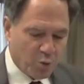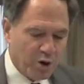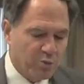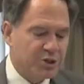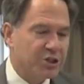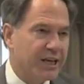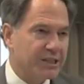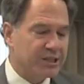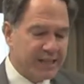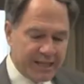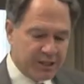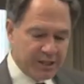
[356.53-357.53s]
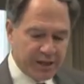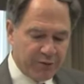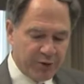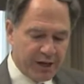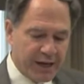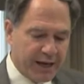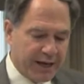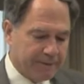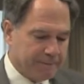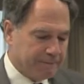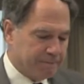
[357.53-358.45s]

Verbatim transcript: one which gets tested every day.